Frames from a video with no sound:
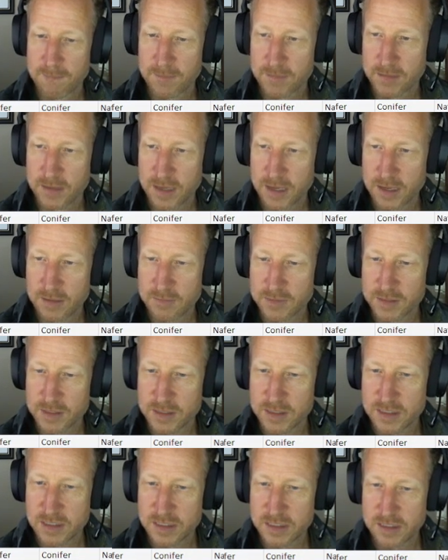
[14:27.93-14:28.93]
Okay, so
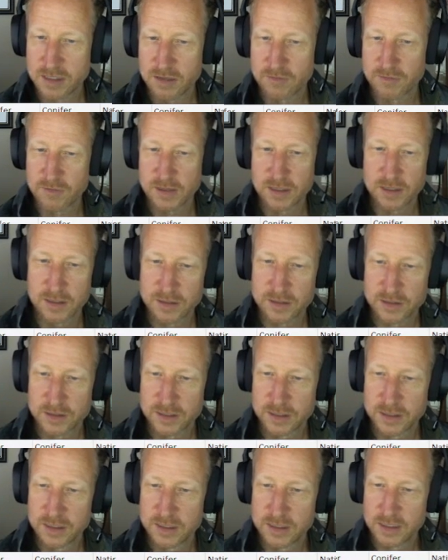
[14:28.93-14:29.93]
this is the field.
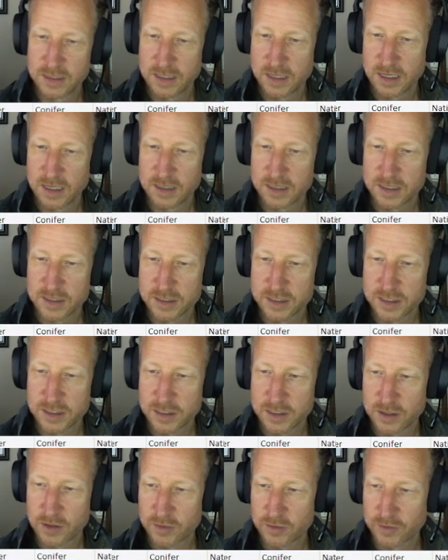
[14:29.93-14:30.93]
Let's just
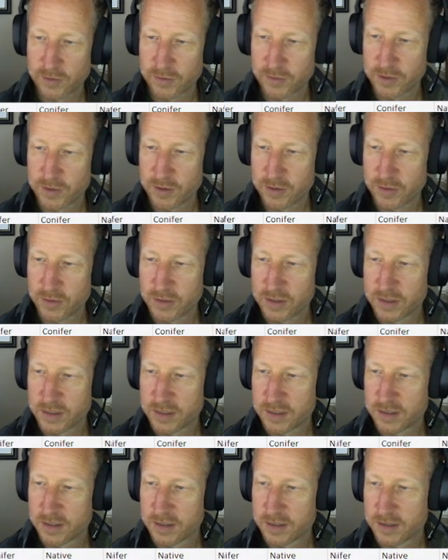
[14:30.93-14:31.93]
go through,
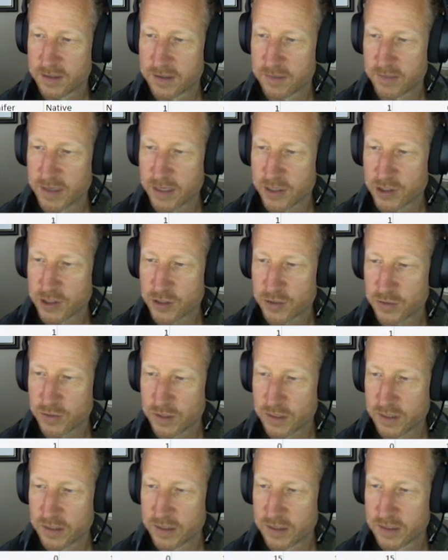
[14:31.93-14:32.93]
make
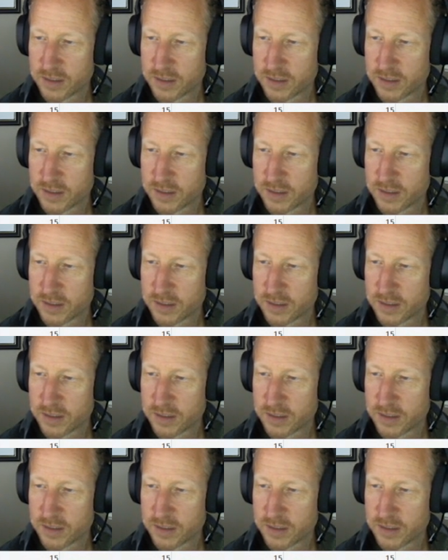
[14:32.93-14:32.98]
sure.